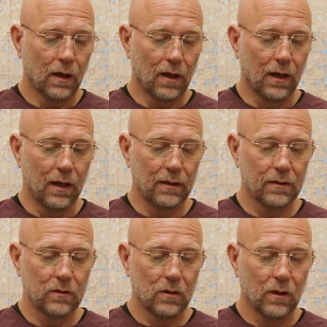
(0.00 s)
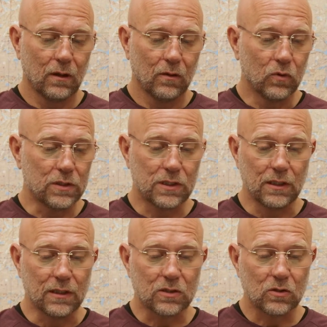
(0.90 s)
Uh, we see
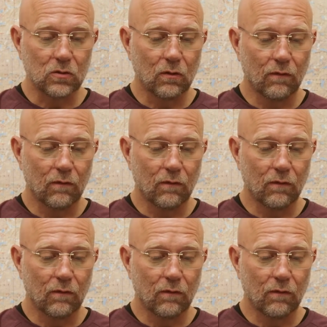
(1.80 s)
this